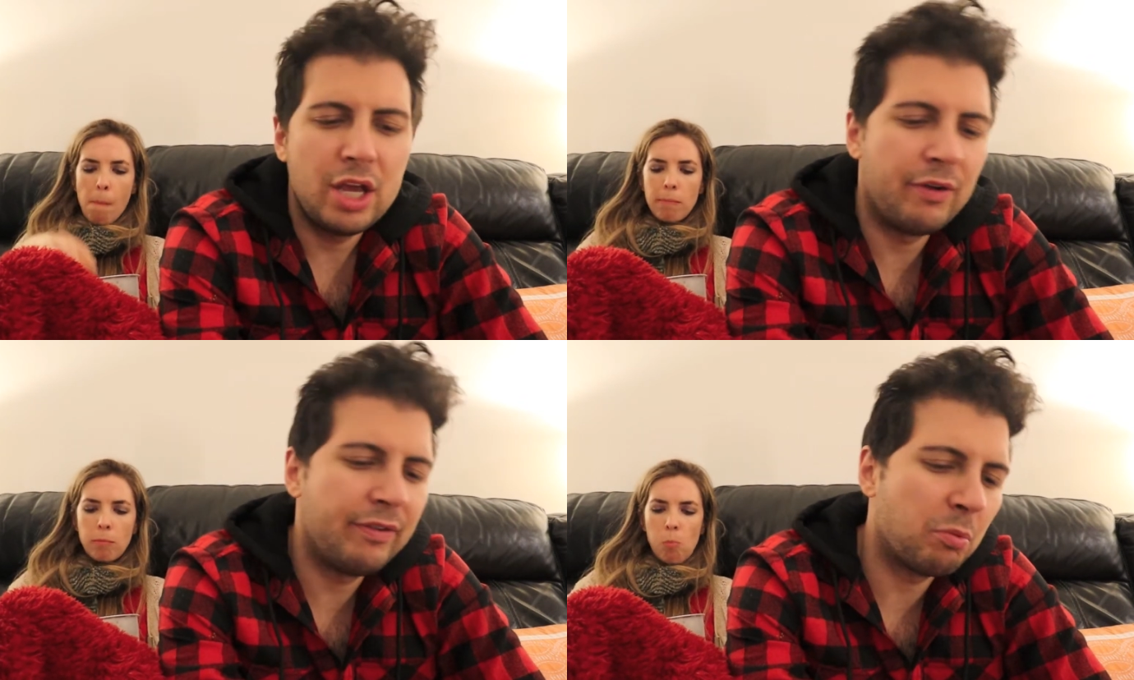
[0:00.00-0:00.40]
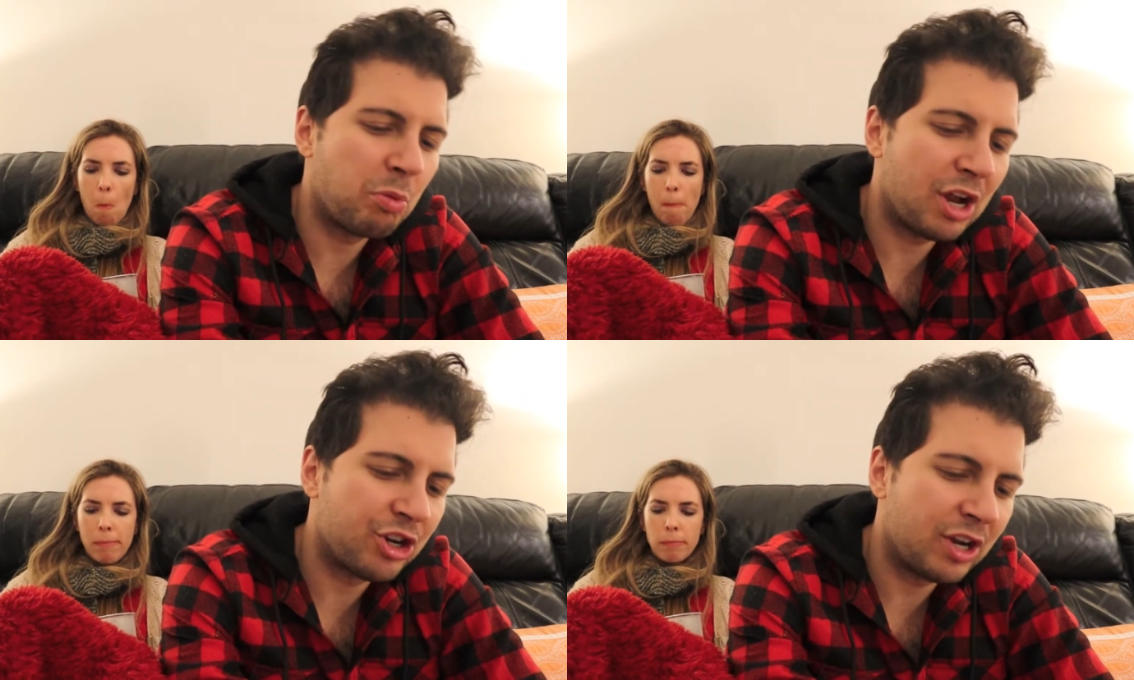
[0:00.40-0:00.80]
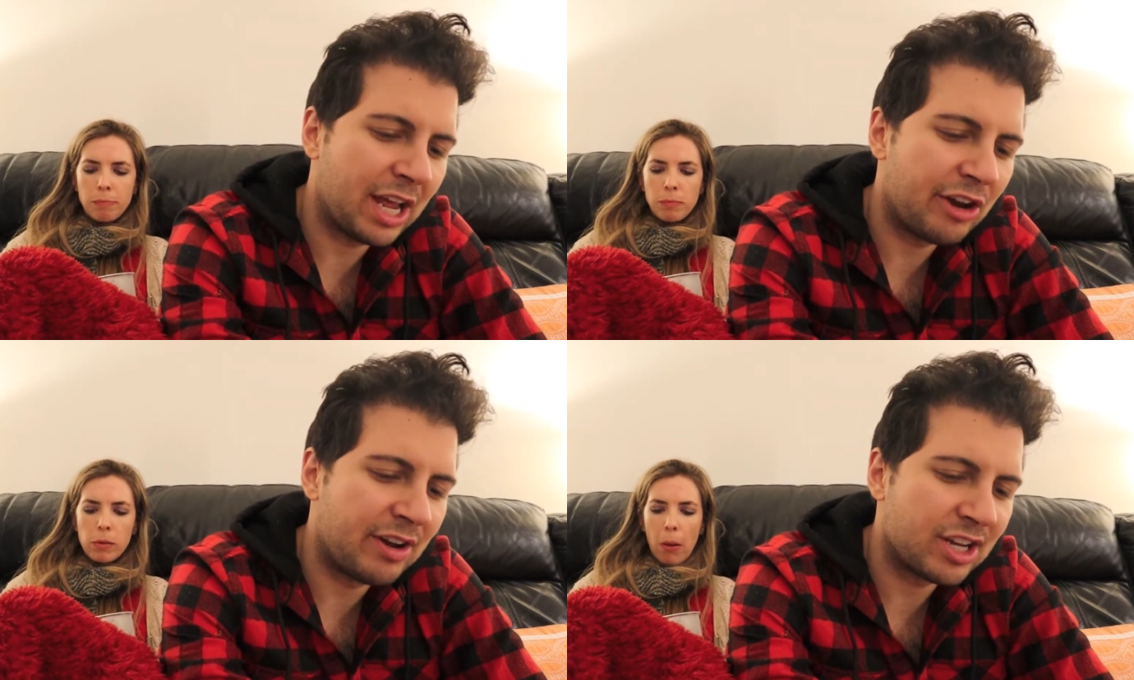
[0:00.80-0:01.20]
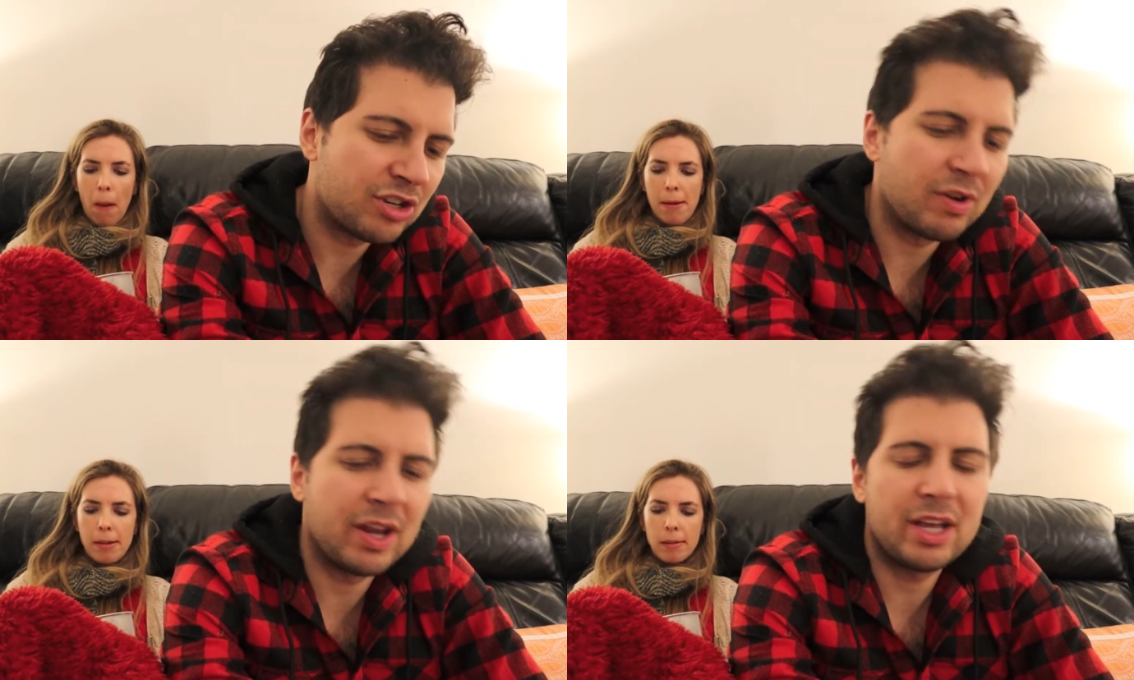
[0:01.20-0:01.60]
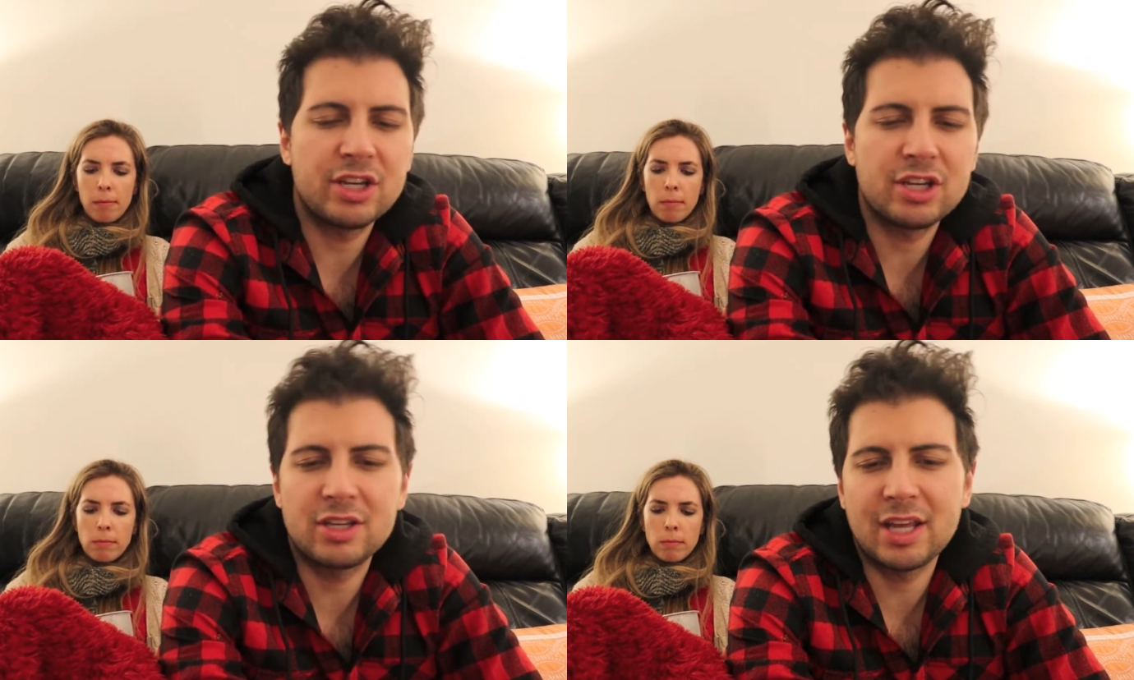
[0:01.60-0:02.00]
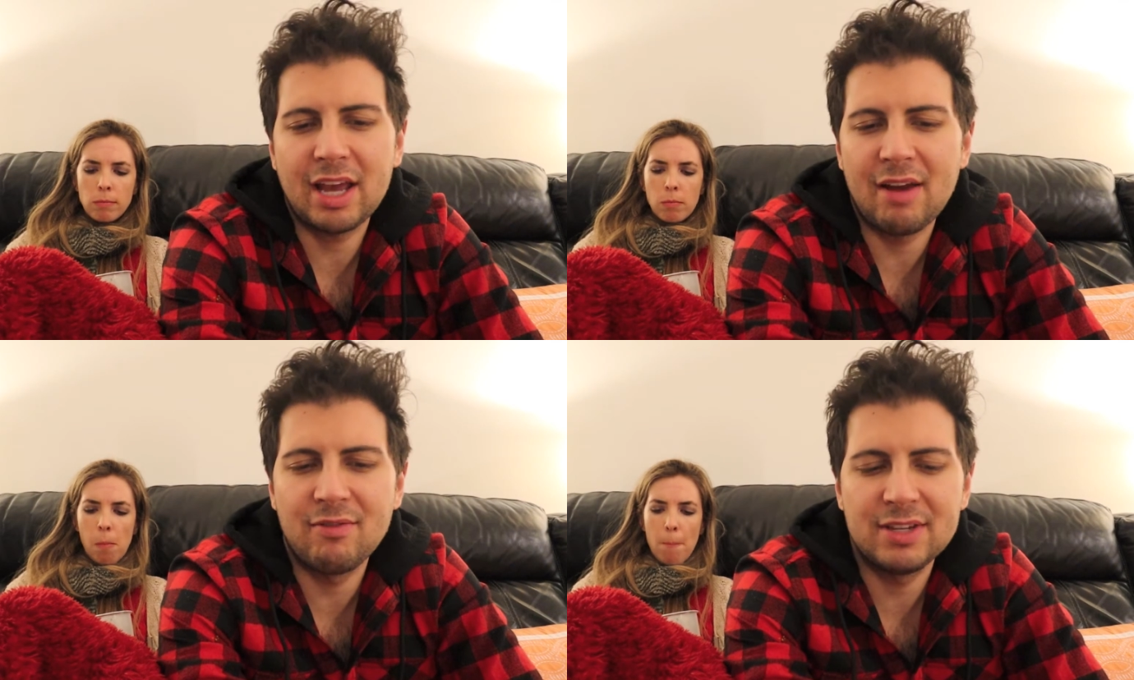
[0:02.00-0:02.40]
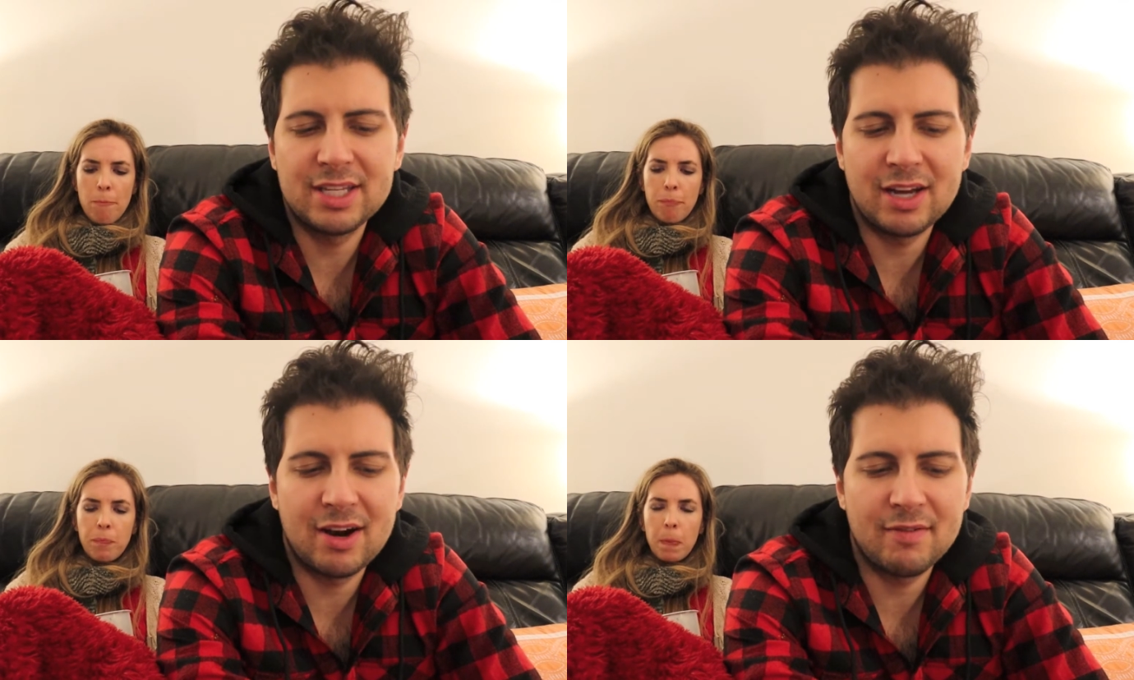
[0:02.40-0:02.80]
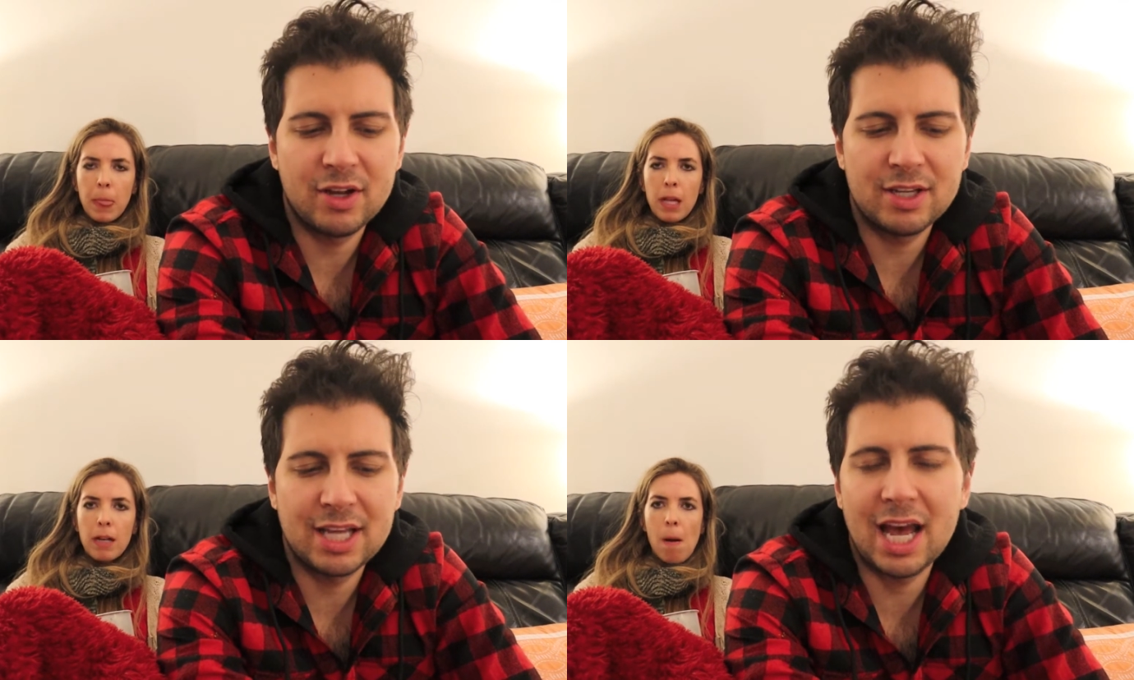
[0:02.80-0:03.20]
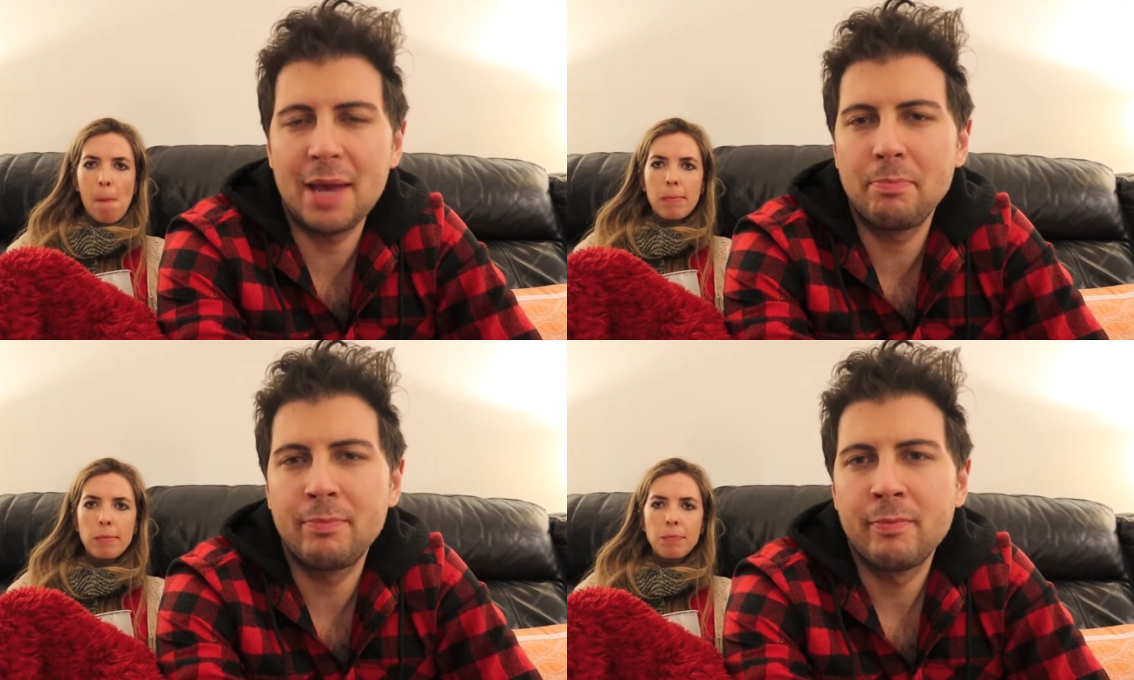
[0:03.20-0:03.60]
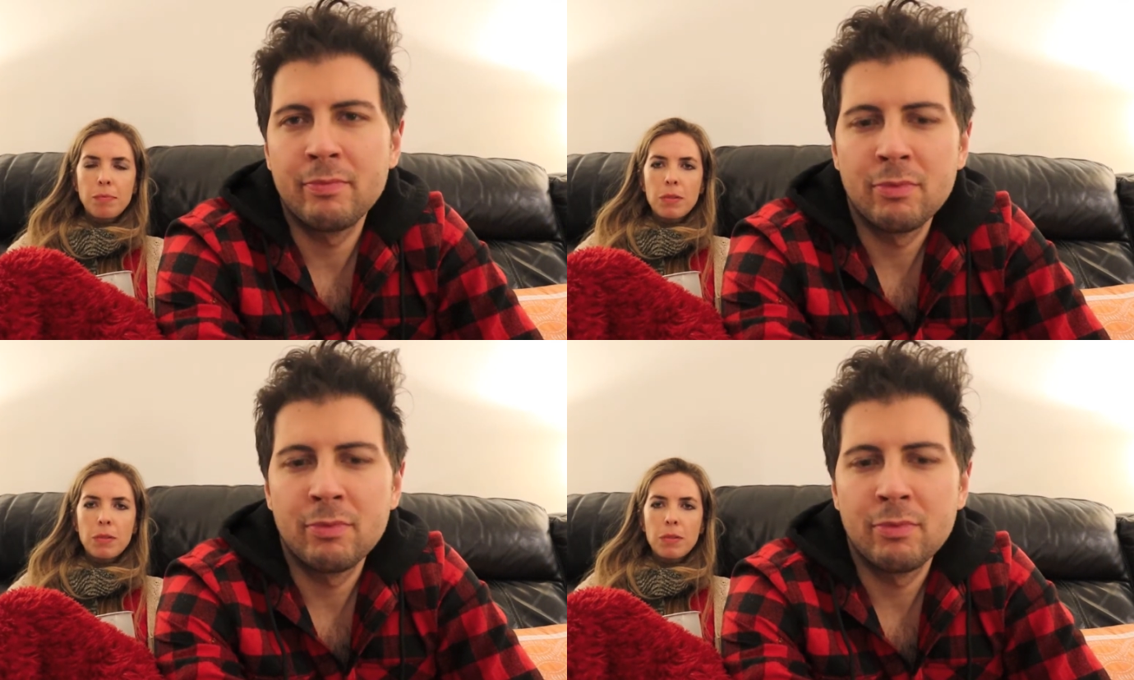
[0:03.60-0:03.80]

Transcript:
Speaker 1: You don't feel pressure to get your next drink. It's just like everyone's there having a good time.